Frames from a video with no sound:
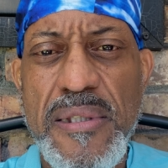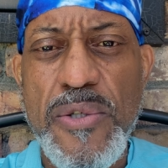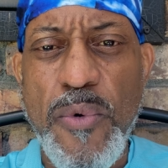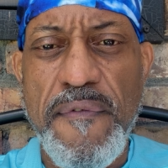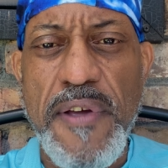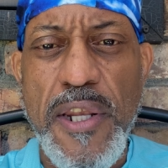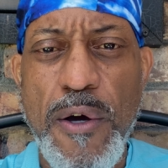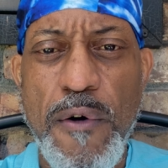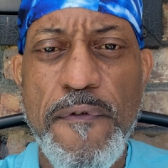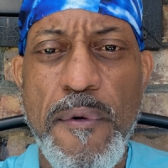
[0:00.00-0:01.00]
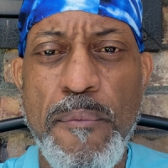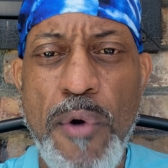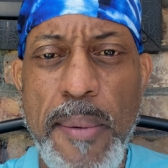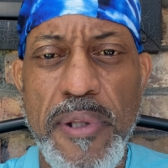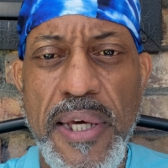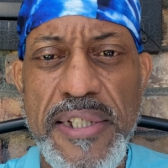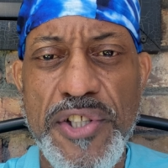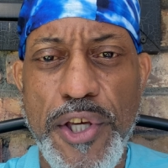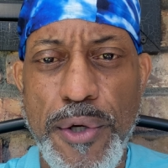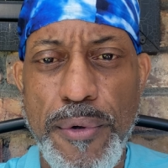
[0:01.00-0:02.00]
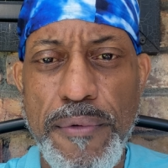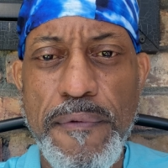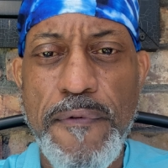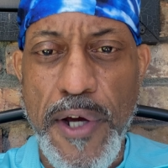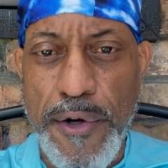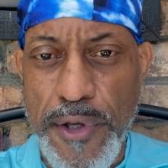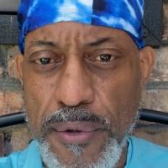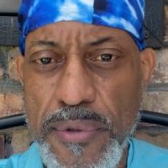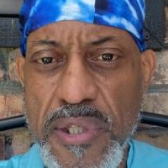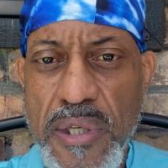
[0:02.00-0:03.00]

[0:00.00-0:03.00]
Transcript: to a video from Rebel HQ, Fair Use